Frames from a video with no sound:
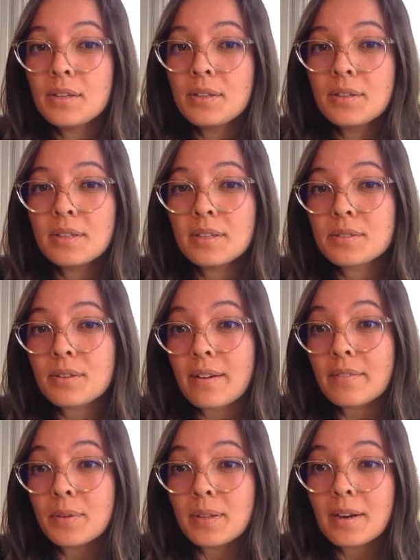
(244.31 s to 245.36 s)
You can use
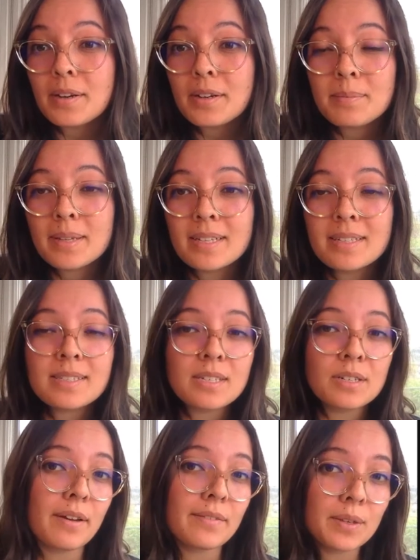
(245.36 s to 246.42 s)
GraphQL arguments
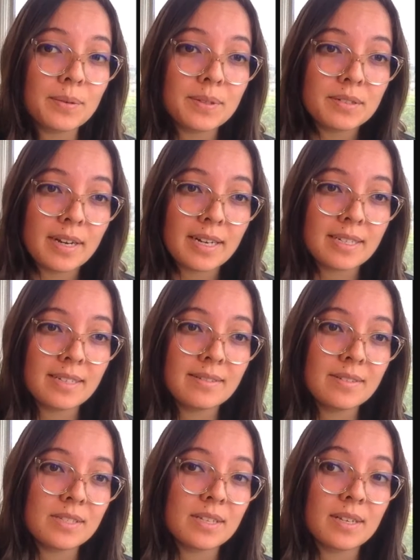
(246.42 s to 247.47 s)
and GraphQL
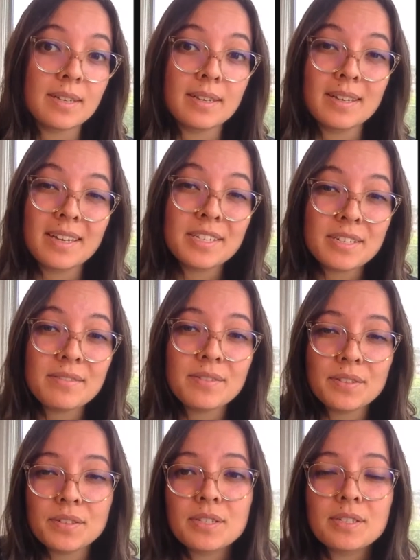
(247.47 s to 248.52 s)
directives to achieve
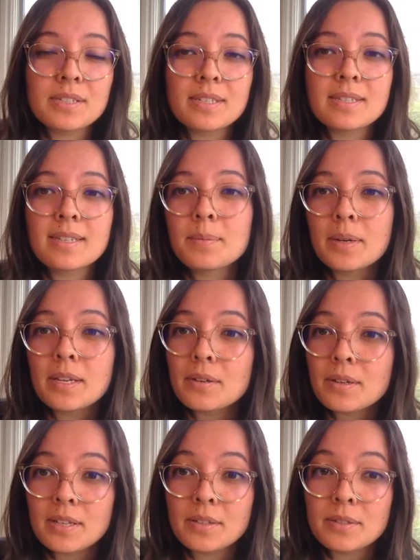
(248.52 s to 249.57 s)
filters the same way you
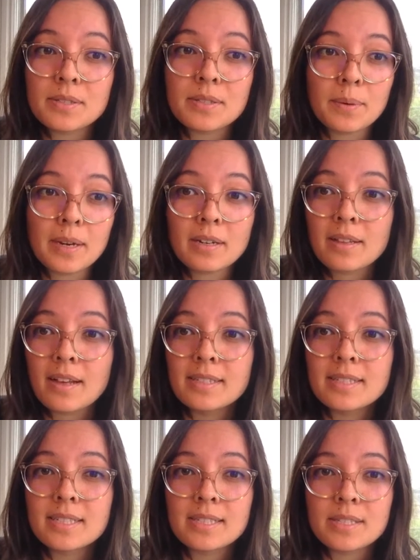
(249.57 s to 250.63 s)
can use the where
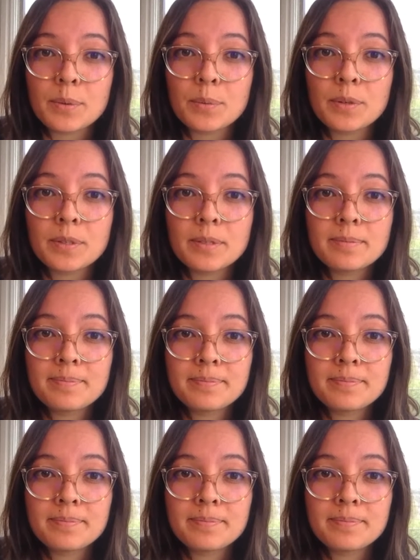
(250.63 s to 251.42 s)
clause in SQL.